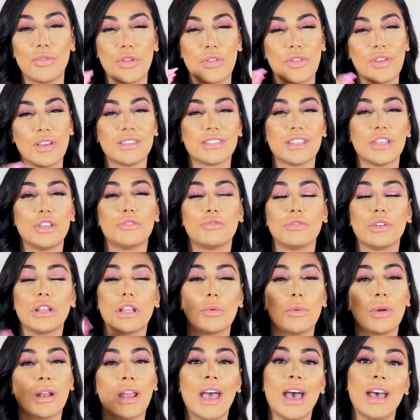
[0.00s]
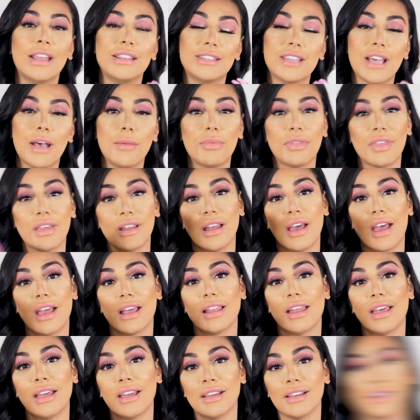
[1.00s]
the things that you really want to add depth and
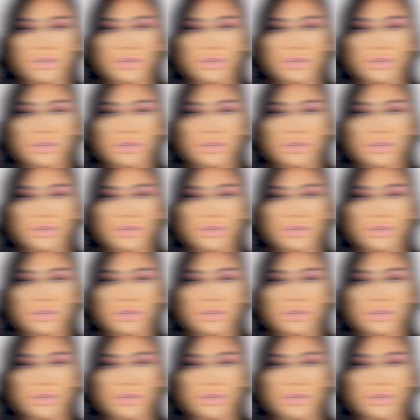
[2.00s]
highlight.